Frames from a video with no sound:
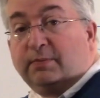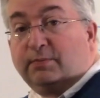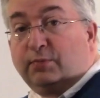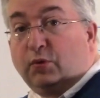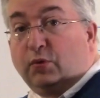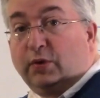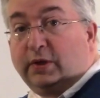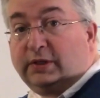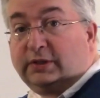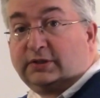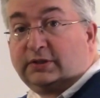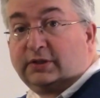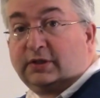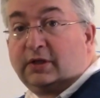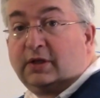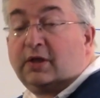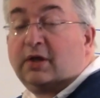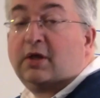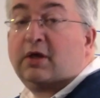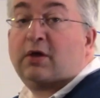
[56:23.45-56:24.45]
point.
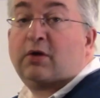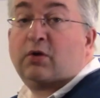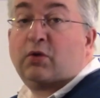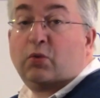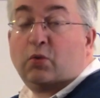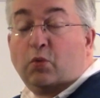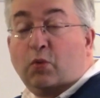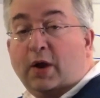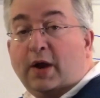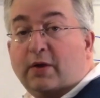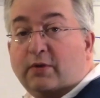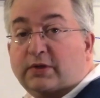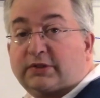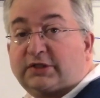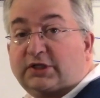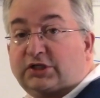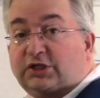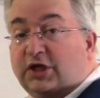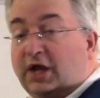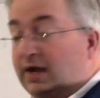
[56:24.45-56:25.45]
Where is it
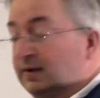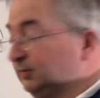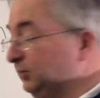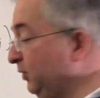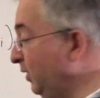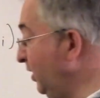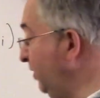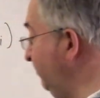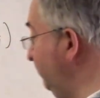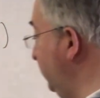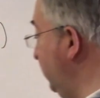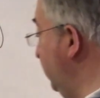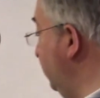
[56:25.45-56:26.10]
chopped? Right over there.